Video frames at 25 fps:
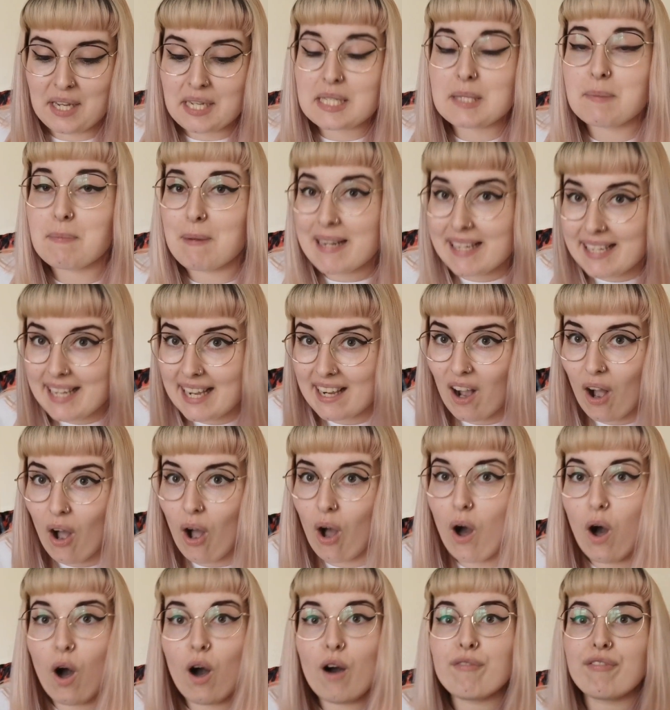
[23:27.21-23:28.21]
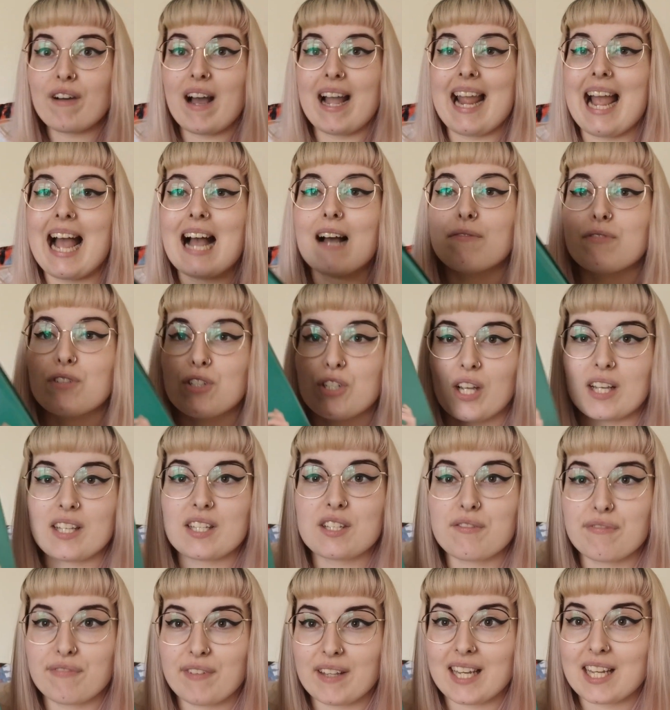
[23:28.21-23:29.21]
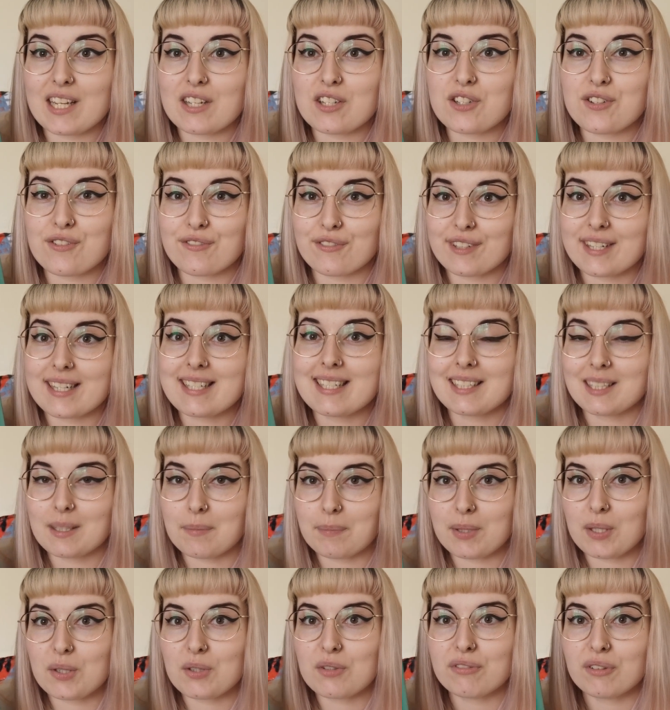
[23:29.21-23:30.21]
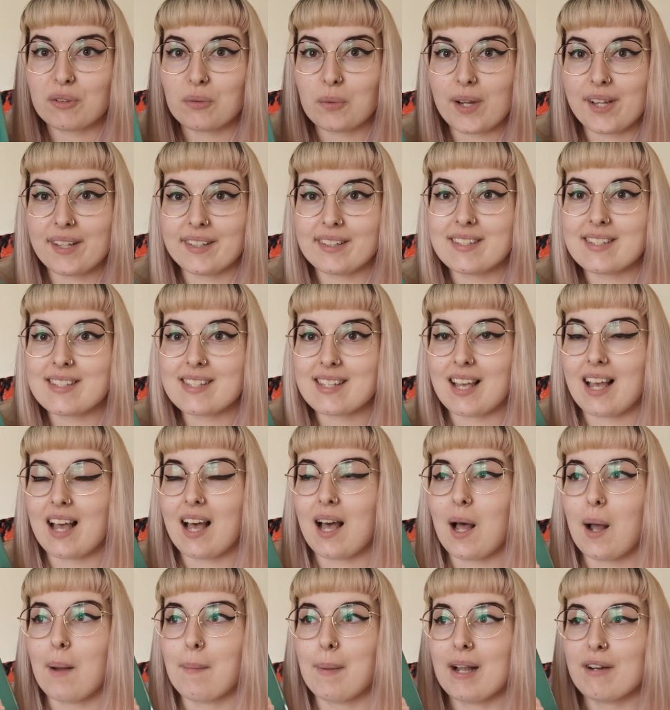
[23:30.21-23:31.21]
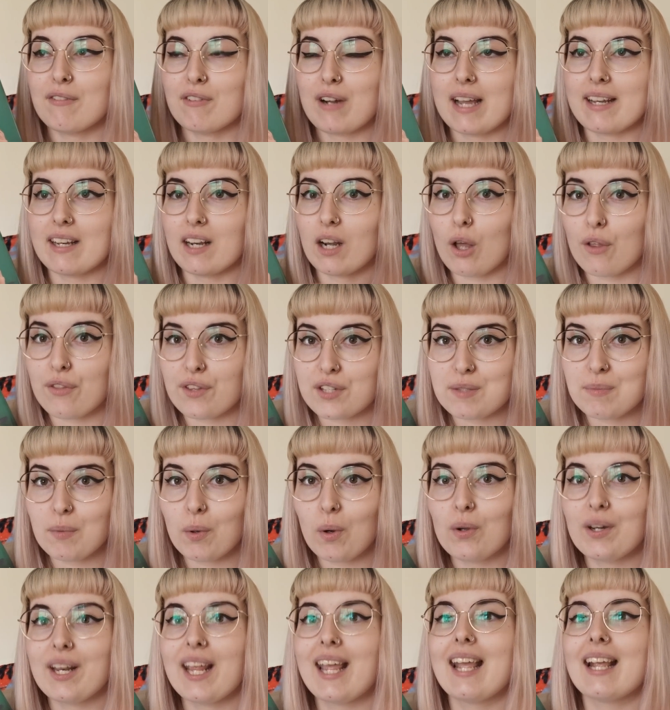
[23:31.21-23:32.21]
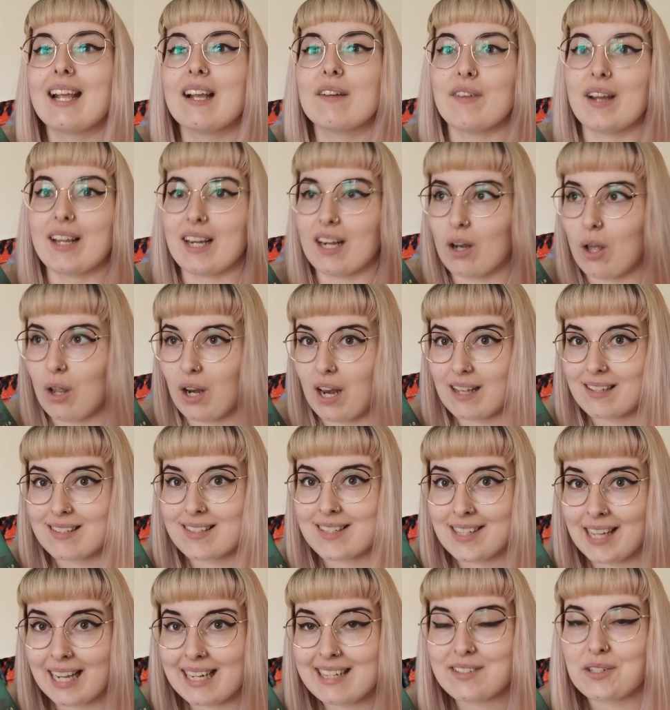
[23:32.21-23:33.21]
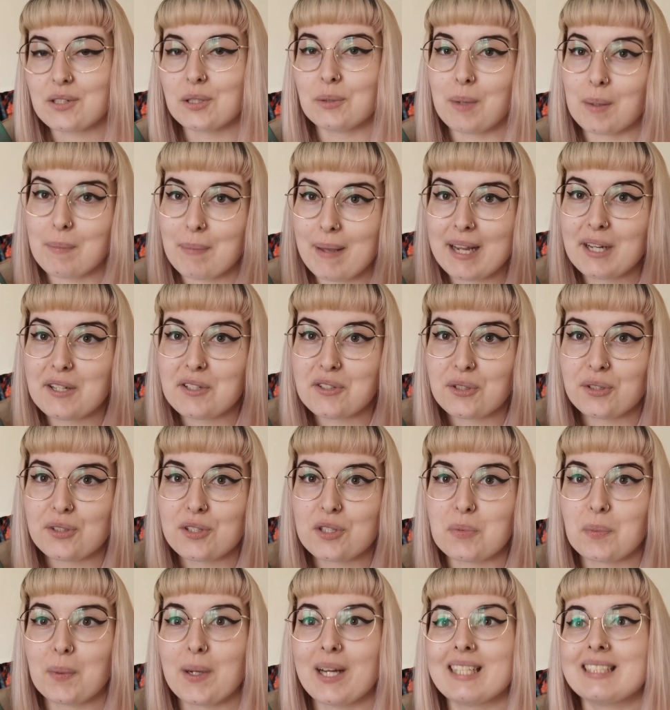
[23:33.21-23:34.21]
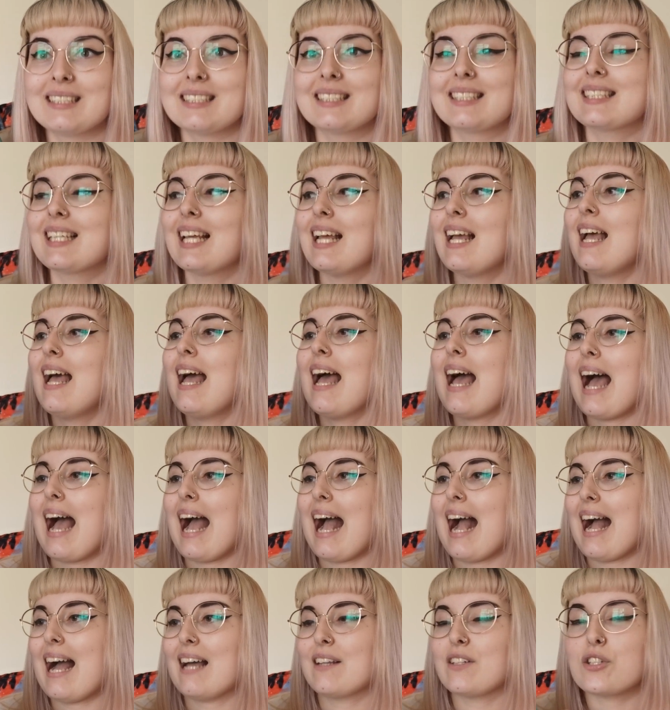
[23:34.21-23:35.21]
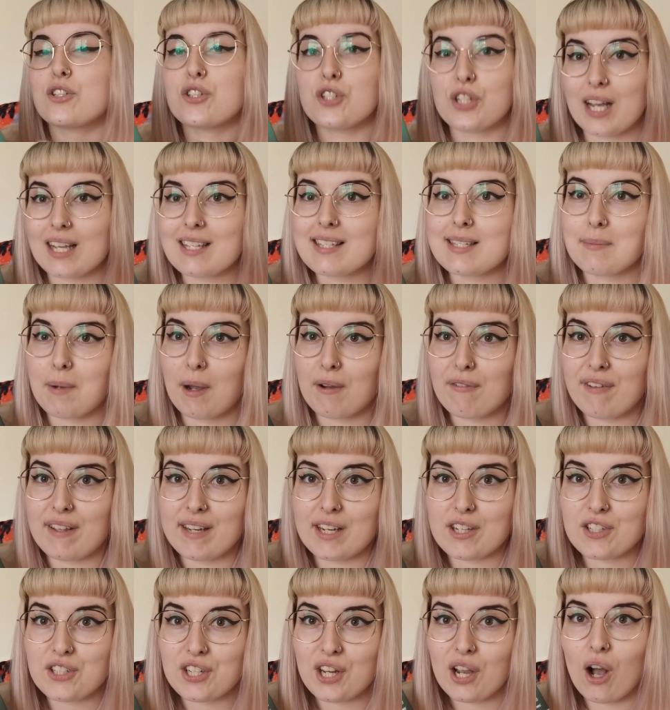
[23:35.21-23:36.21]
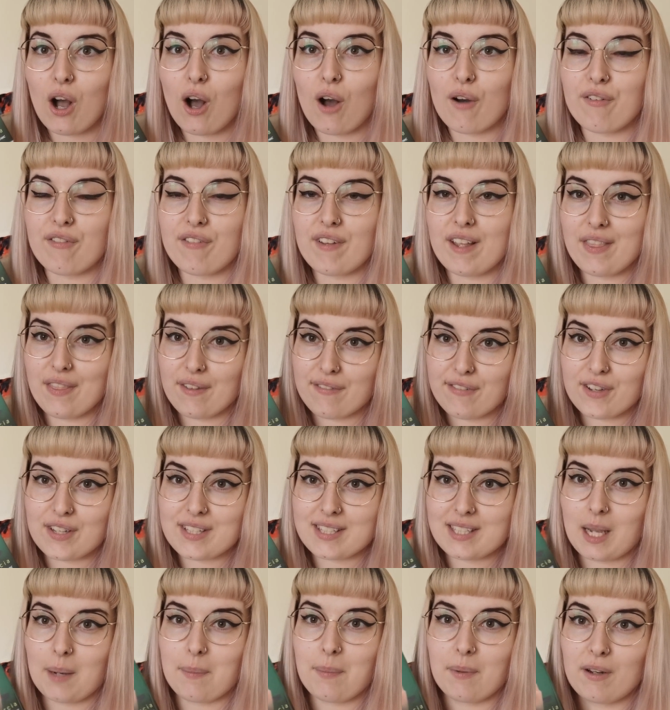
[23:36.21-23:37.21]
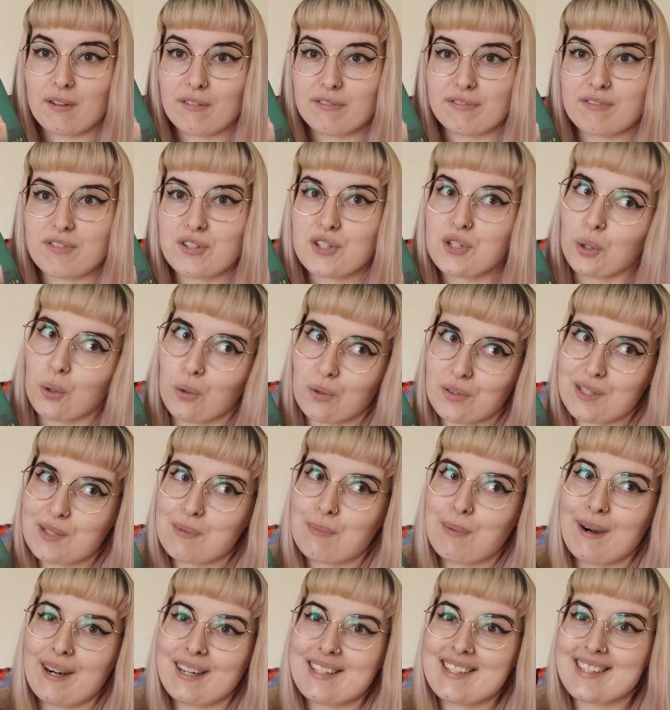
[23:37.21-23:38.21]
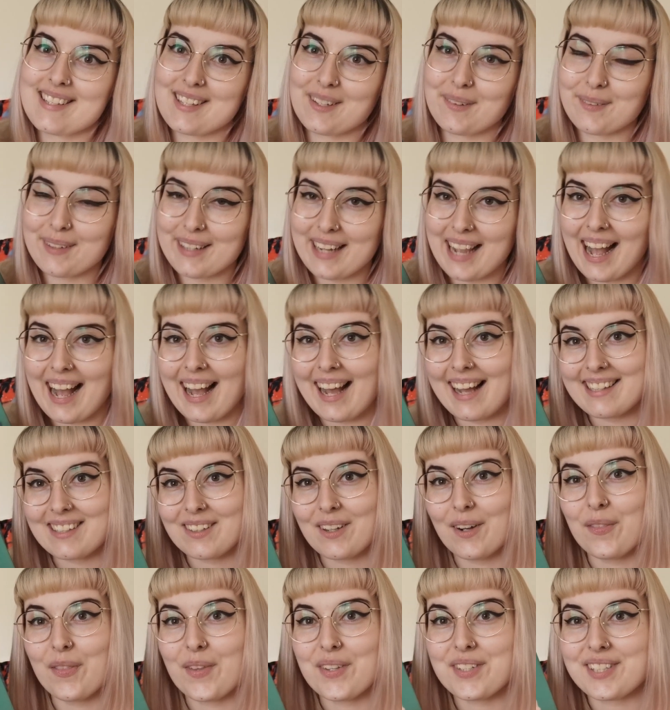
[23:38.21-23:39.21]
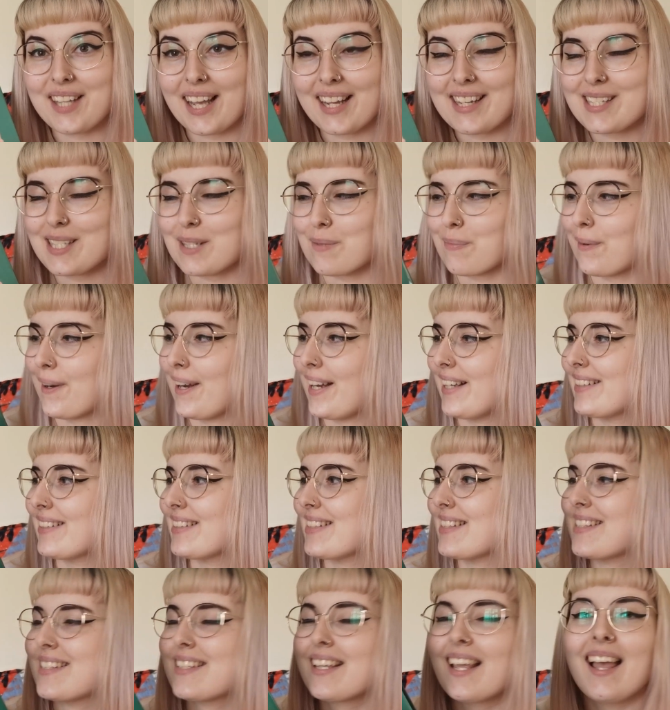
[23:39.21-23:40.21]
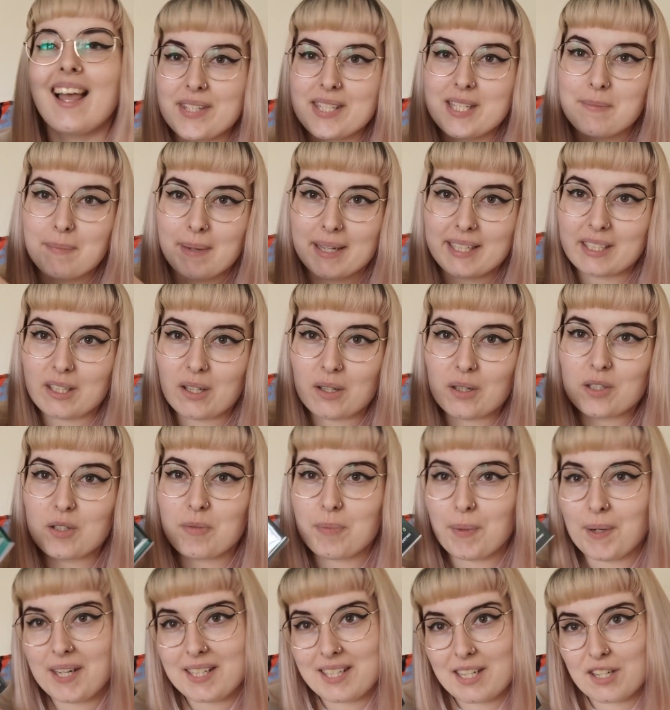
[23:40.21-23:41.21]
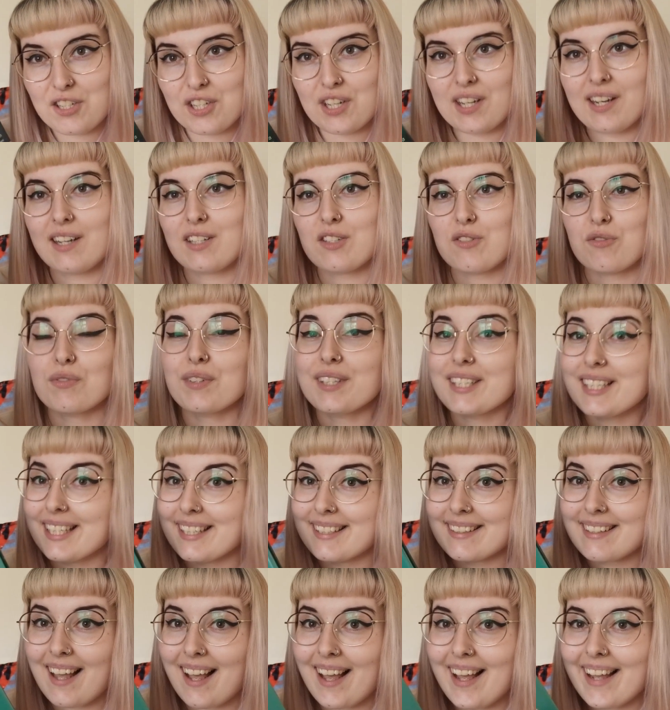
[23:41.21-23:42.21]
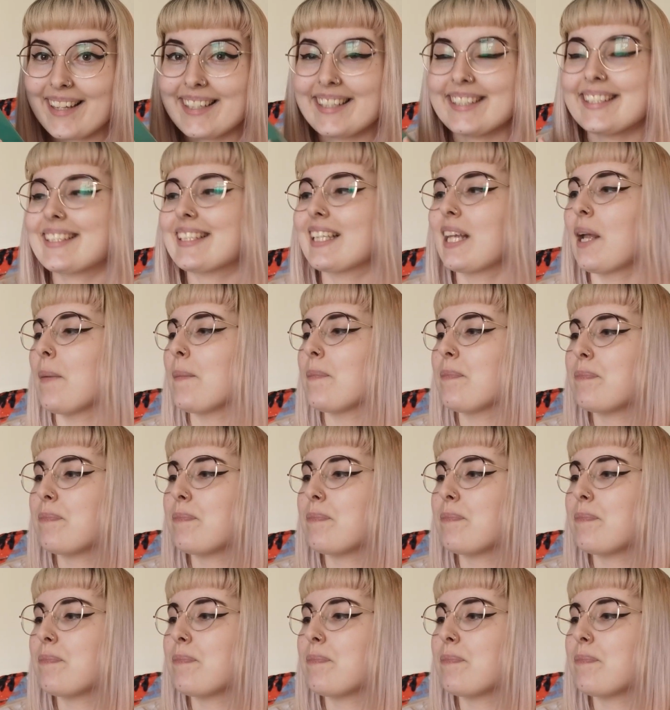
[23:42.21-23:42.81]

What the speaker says: Speaking of, I have just finished reading The Beautiful Ones. I read a lot this morning, I read a lot last night on my Patreon sprints, and just about finished it off in the first couple of short sprints that we had on the dice sprints. This is my Goldsboro edition, it's really nice.